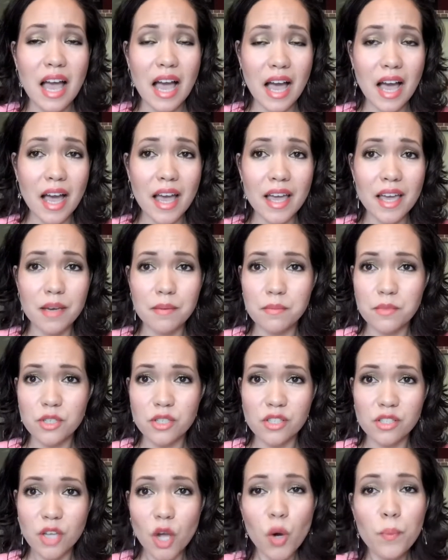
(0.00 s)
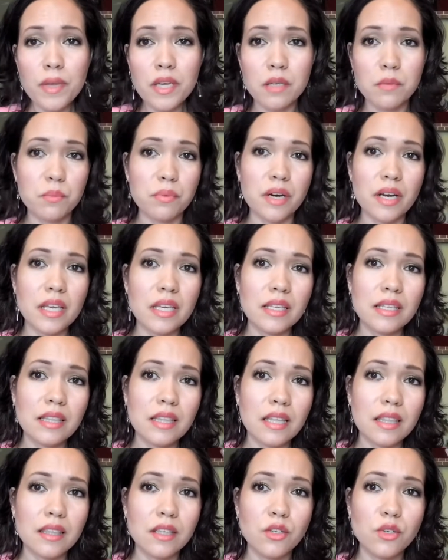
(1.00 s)
I am just hoping and praying
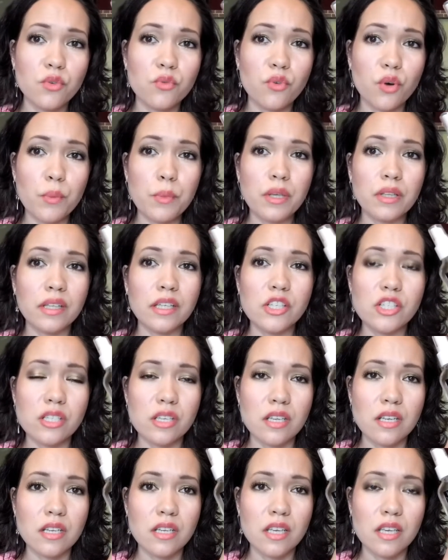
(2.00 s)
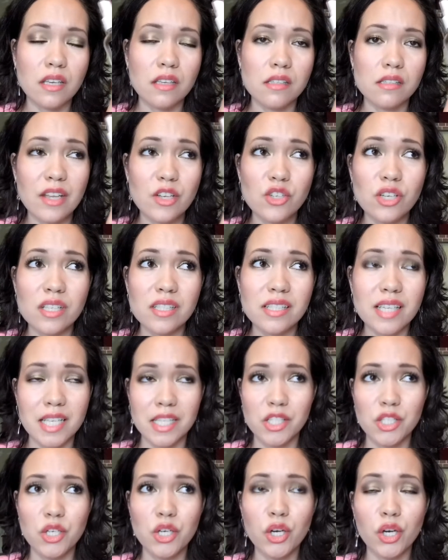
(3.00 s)
that the new formulation is just
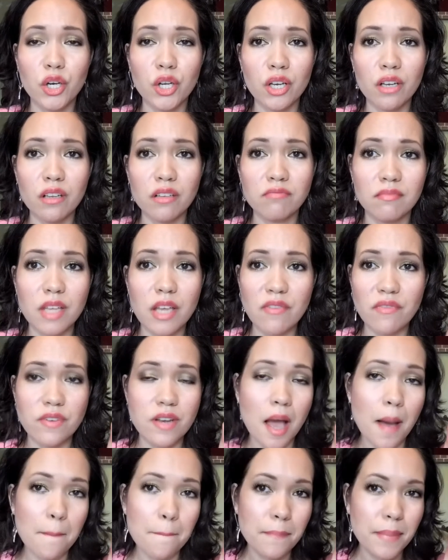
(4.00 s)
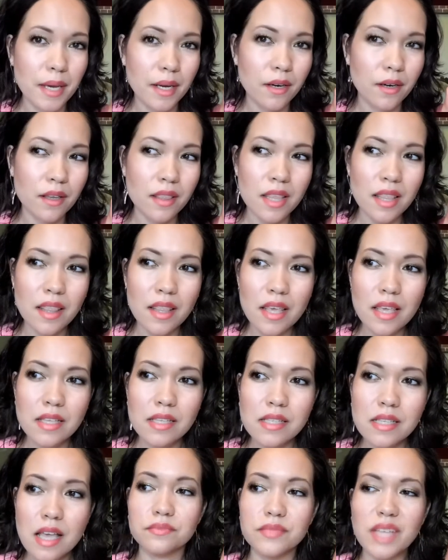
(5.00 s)
as good, if not better than
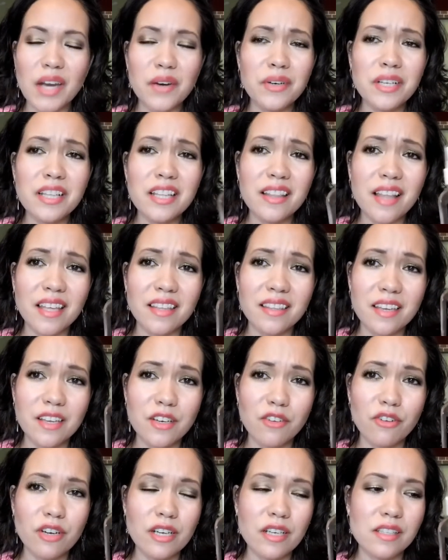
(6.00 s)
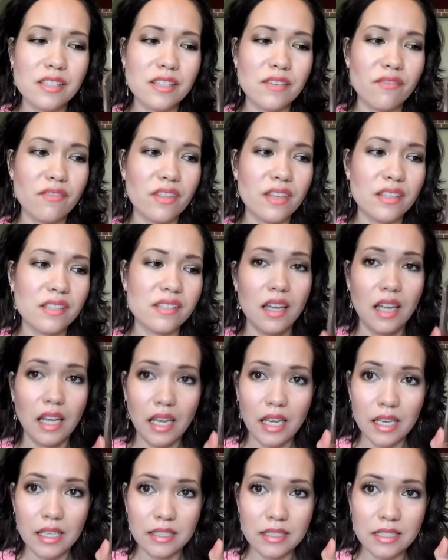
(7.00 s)
this. I really like the ingredients of this
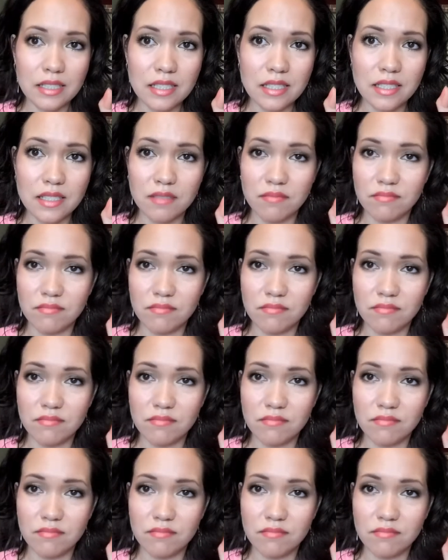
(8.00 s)
and